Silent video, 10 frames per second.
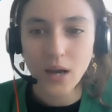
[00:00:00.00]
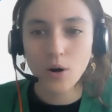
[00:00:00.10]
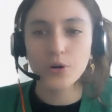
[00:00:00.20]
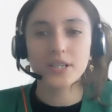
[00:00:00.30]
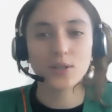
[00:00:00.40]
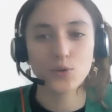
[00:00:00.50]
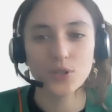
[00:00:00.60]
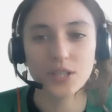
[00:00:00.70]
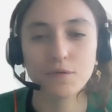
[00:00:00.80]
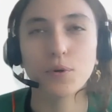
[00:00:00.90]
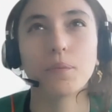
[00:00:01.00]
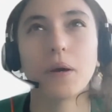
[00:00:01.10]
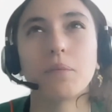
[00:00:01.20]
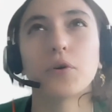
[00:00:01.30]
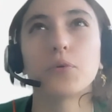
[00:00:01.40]
Our executive board
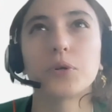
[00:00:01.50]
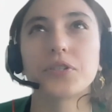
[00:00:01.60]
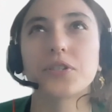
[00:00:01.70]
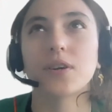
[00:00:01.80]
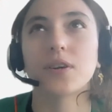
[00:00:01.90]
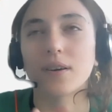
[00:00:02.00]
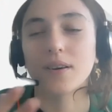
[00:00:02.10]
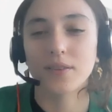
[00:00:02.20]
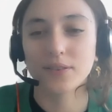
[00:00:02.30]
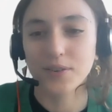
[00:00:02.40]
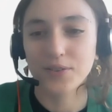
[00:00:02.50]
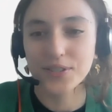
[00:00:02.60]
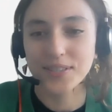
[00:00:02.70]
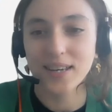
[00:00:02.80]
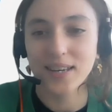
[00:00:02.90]
member was on the
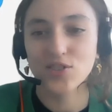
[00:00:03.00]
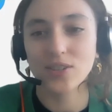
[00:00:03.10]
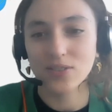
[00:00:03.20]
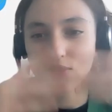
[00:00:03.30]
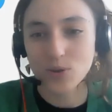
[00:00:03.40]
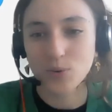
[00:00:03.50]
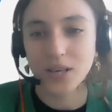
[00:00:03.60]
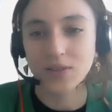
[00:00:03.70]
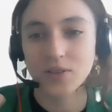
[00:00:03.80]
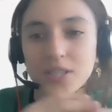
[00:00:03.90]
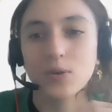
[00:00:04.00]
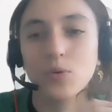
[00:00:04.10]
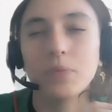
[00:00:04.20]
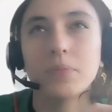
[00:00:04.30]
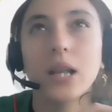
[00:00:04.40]
stage and she was announcing
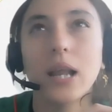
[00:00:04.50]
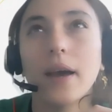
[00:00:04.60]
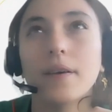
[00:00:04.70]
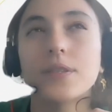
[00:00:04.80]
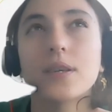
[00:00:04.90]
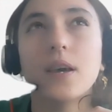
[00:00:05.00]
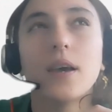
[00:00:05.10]
1 billion lives.